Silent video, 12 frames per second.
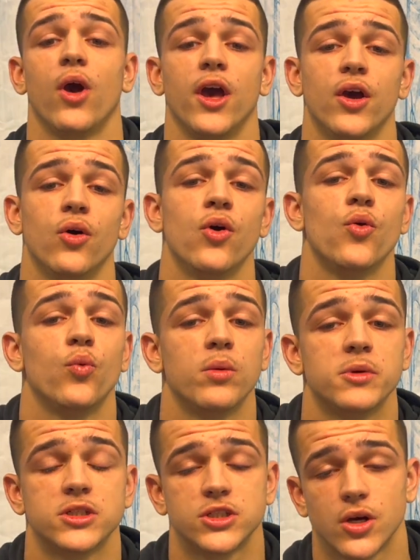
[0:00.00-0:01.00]
Hill
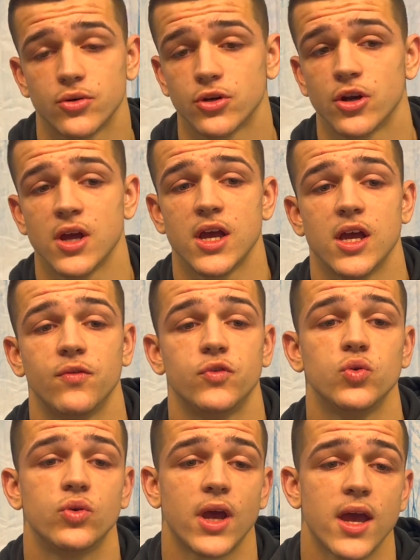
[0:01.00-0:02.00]
Women's Shelter. If
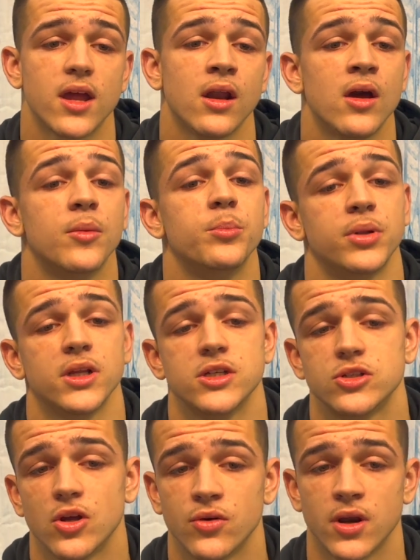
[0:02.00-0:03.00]
you can,
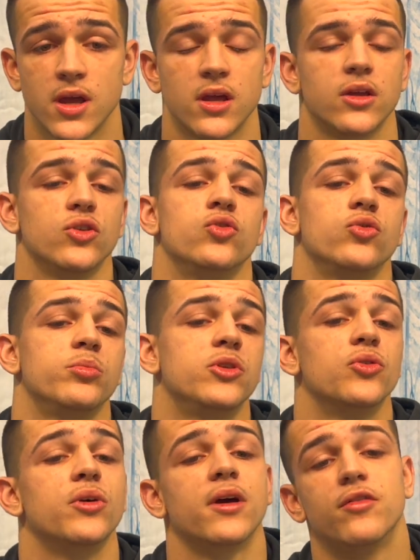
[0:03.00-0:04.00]
please donate. You'd be
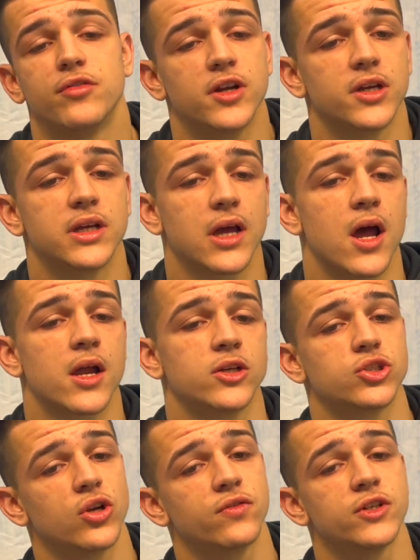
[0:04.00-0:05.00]
doing a very kind
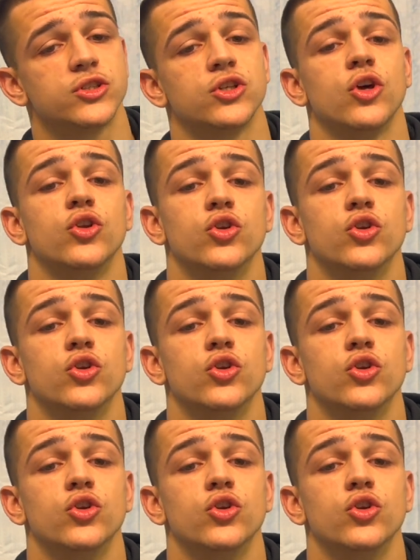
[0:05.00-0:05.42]
service.